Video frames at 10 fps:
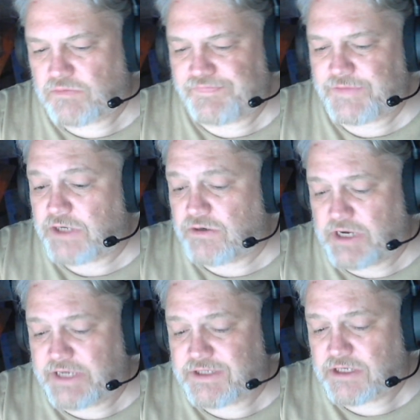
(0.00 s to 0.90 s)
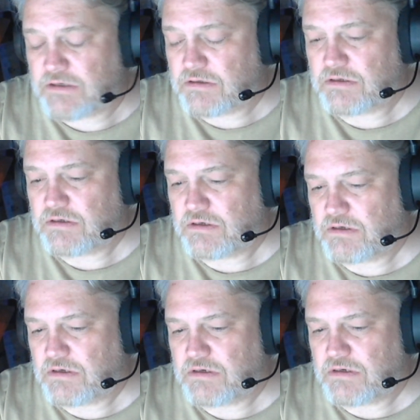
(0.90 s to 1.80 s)
I know I did.
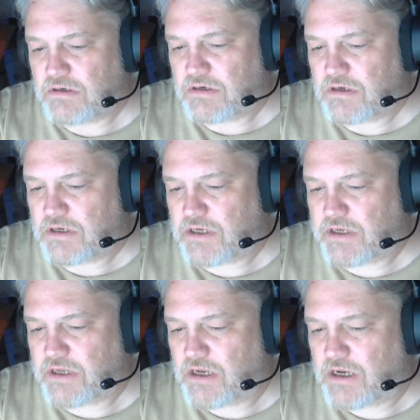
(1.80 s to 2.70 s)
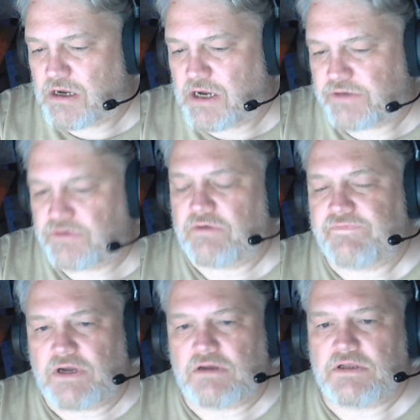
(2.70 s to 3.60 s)
I don't know if
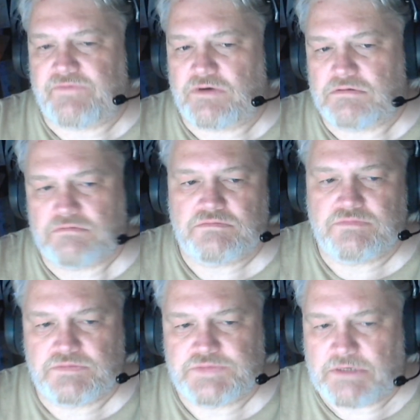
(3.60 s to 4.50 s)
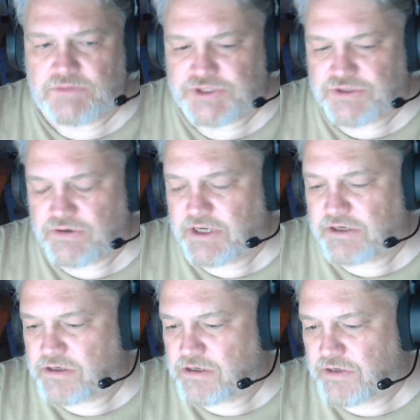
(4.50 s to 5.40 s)
I'll ever publish or
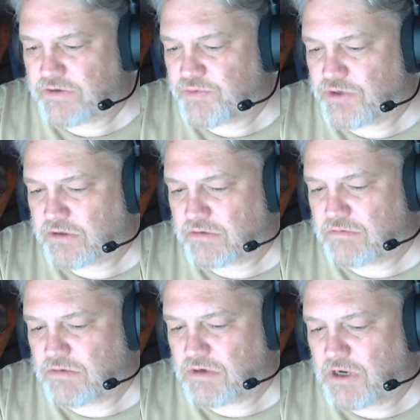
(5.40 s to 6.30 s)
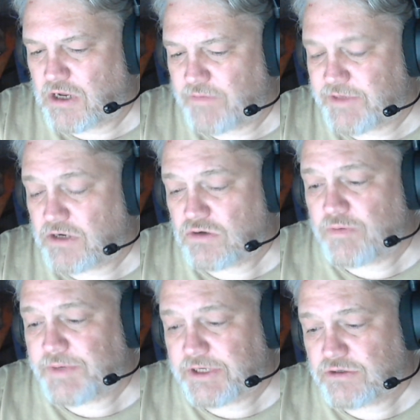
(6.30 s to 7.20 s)
edit another book. I mean, I
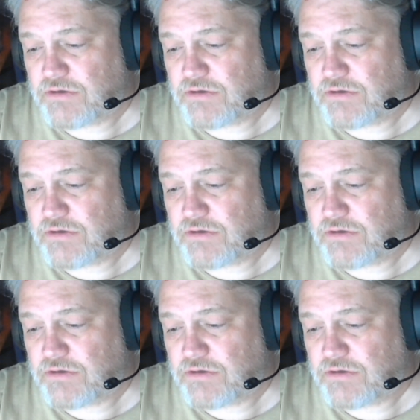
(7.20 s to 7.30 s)
hope I do.